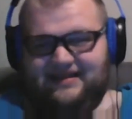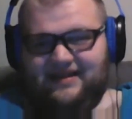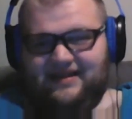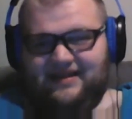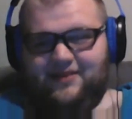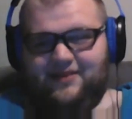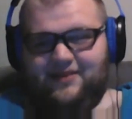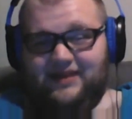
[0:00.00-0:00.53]
go
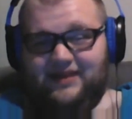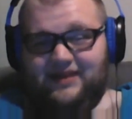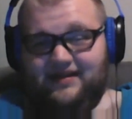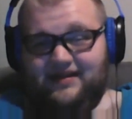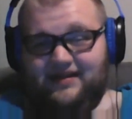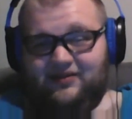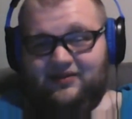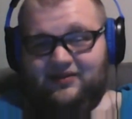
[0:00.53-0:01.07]
beat
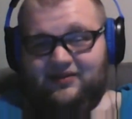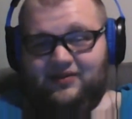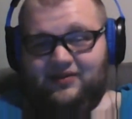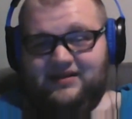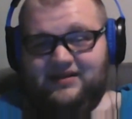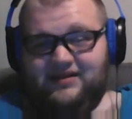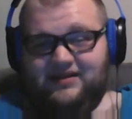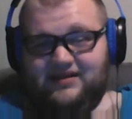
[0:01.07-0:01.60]
Illinois
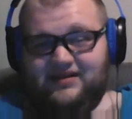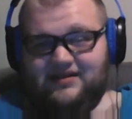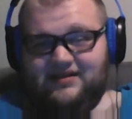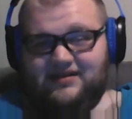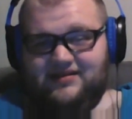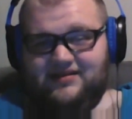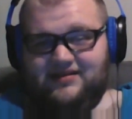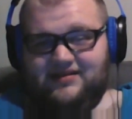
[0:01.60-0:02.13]

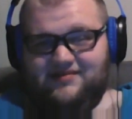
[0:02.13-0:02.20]
6-2.